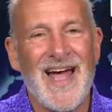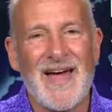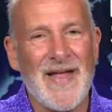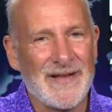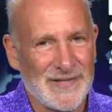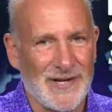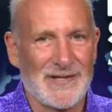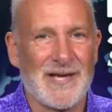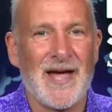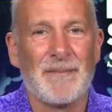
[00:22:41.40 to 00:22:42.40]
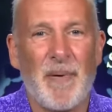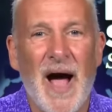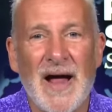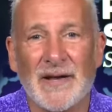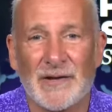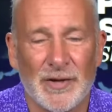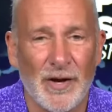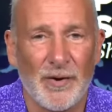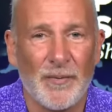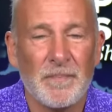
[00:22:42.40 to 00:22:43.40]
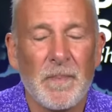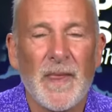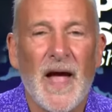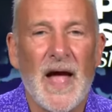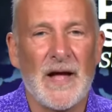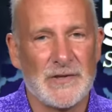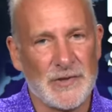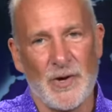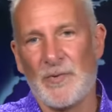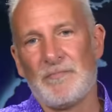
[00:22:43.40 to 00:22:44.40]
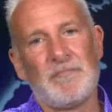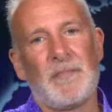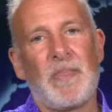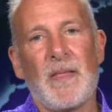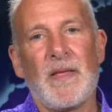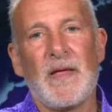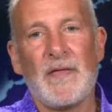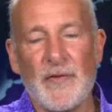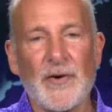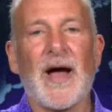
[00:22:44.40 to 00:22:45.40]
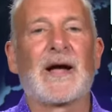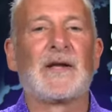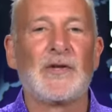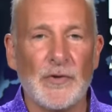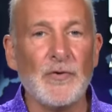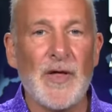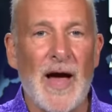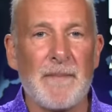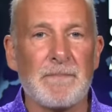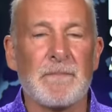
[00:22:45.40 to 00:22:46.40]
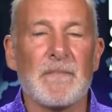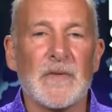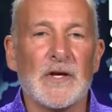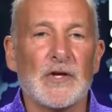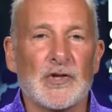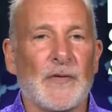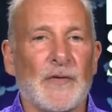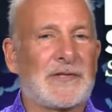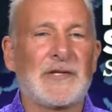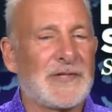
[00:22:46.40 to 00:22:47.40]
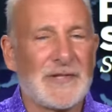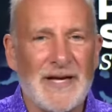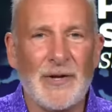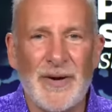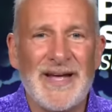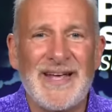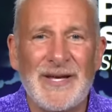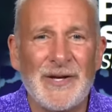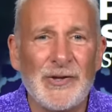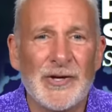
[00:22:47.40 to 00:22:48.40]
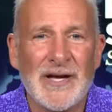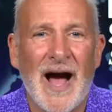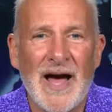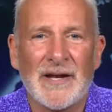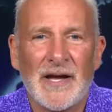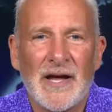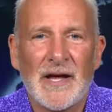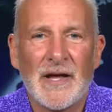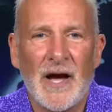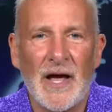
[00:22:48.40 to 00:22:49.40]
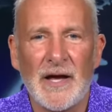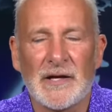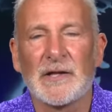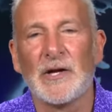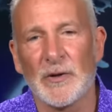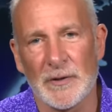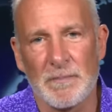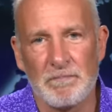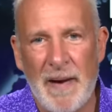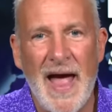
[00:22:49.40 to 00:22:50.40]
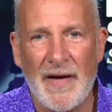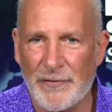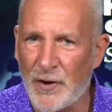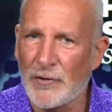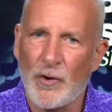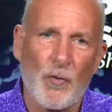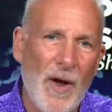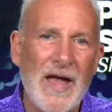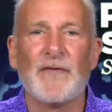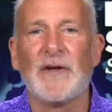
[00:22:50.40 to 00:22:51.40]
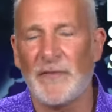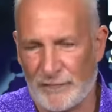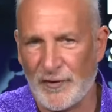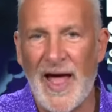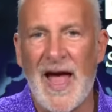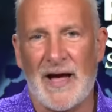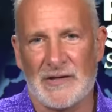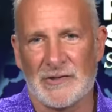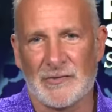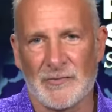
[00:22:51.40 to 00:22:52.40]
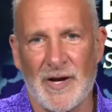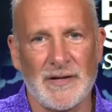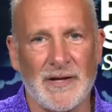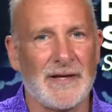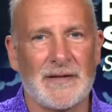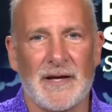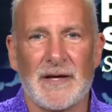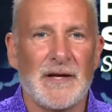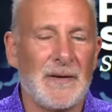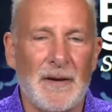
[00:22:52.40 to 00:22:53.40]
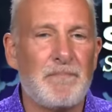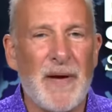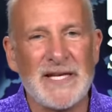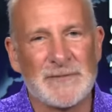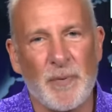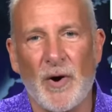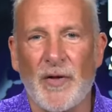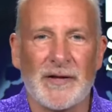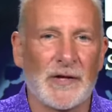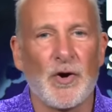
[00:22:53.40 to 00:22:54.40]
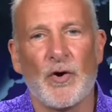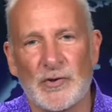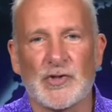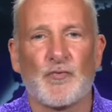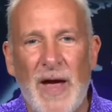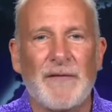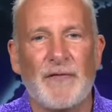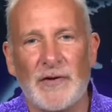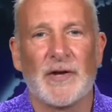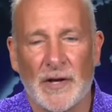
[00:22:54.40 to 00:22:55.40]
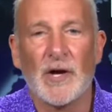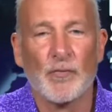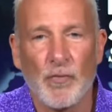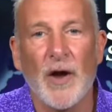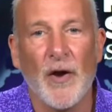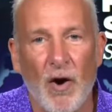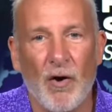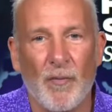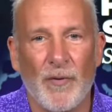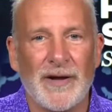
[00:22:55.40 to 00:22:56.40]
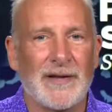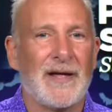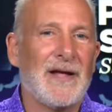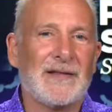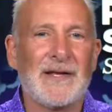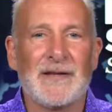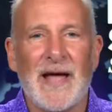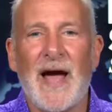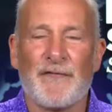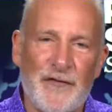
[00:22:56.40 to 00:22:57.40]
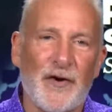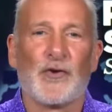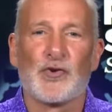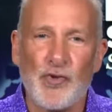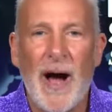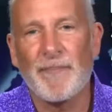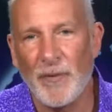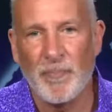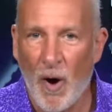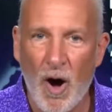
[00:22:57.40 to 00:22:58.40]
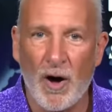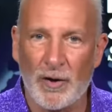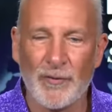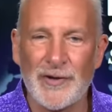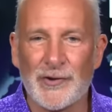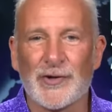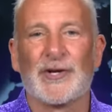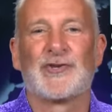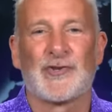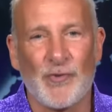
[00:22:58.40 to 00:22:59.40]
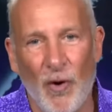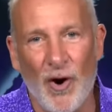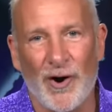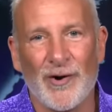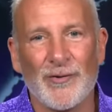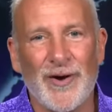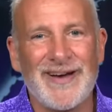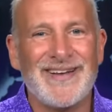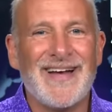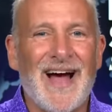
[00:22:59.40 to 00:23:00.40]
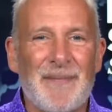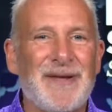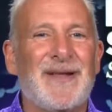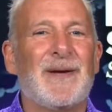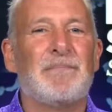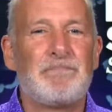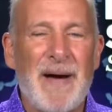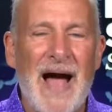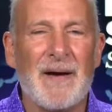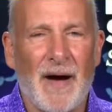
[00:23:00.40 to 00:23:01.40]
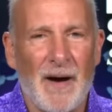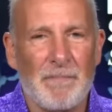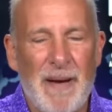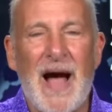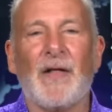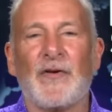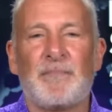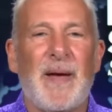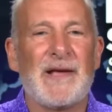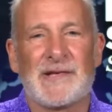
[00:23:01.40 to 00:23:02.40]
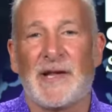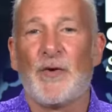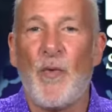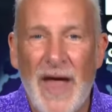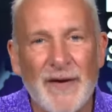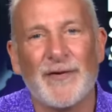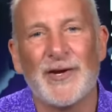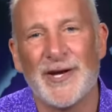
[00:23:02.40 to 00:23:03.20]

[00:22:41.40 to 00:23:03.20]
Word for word: and that's going to tank Biden too. And so they're not going to do that. So this just you know, it, you, you got a clear path. They're they're waving the flags, right? Like the in baseball, like the coach is waving you to run home, right? The the, the outfielder drop the ball, right? You're going to score, right? I mean, pa- uh, Powell is basically waving you